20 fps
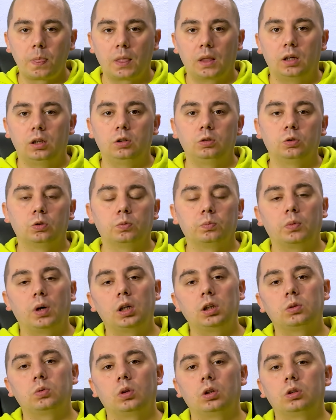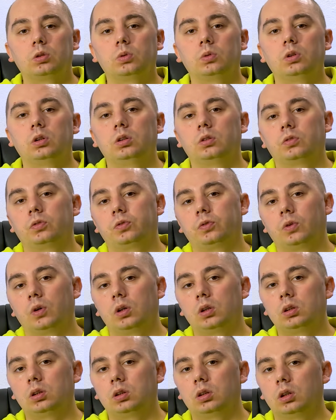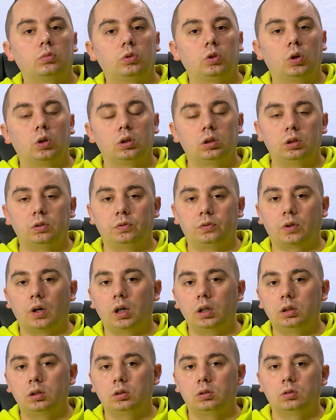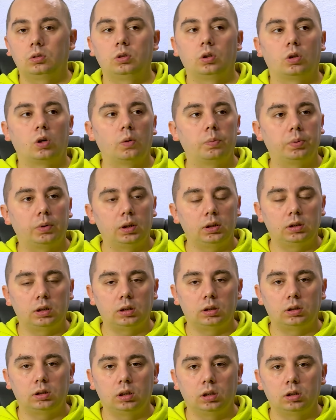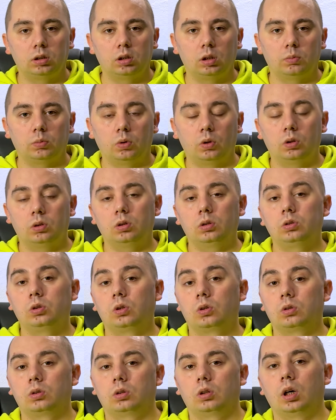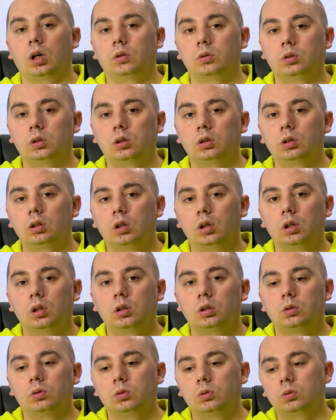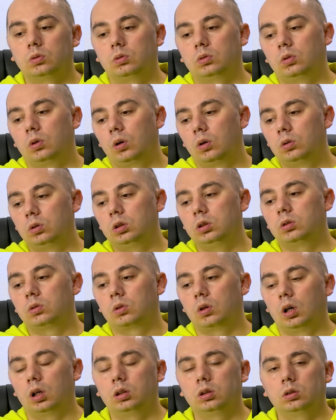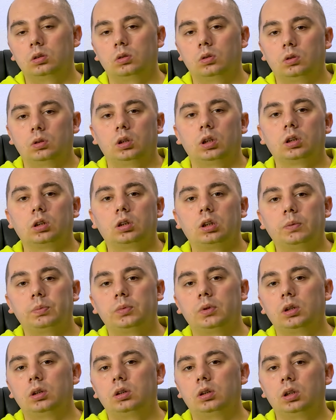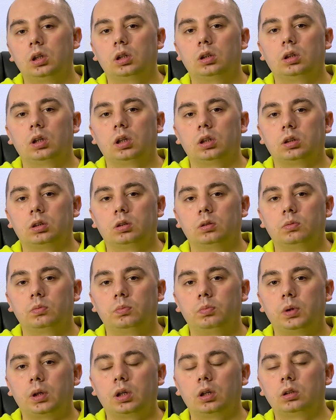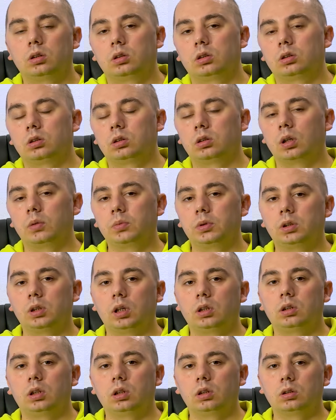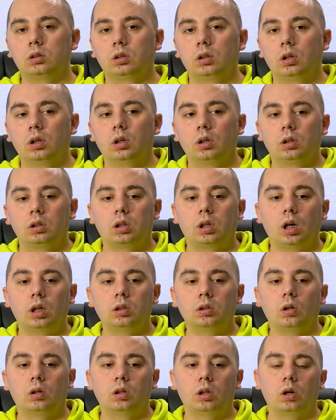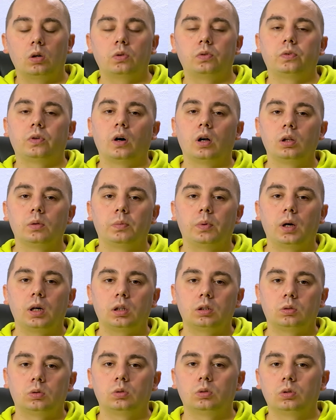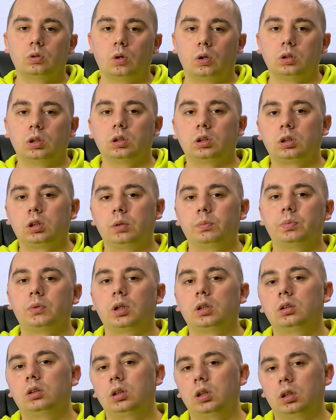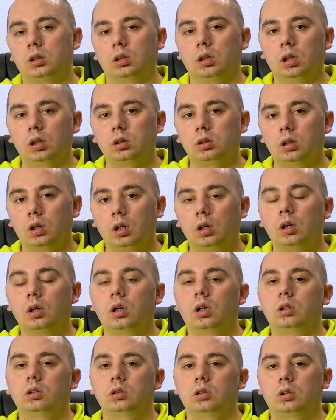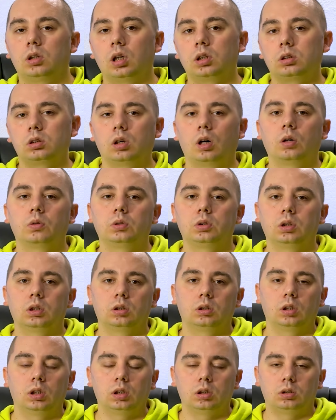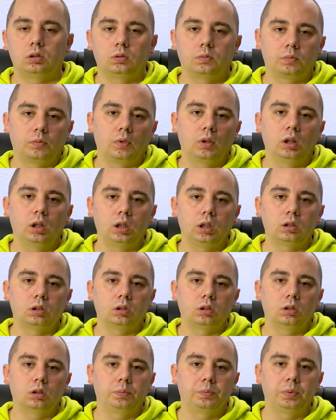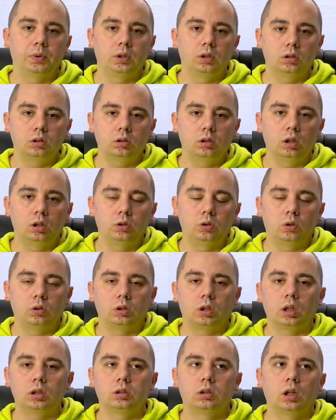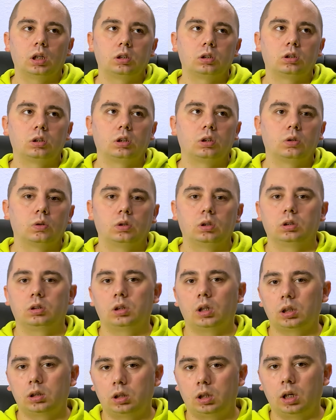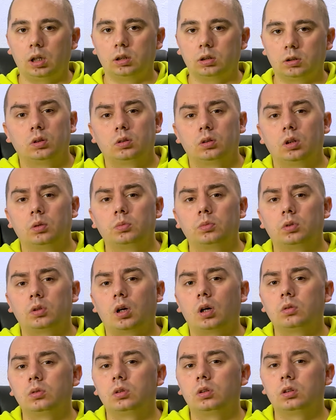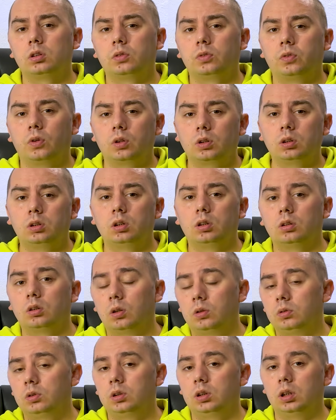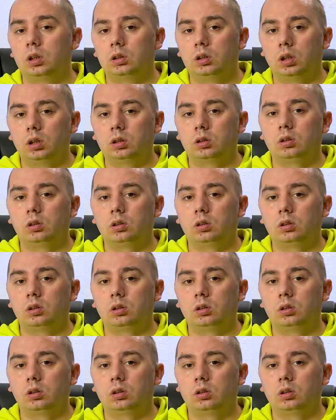and you might want to enforce your device, your operating system, or your router to only run on encrypted DNS, because some settings can allow fallback to non-encrypted DNS, and that's how DNS leaks appear, and you're not that secure in that case. Some routers force their own DNS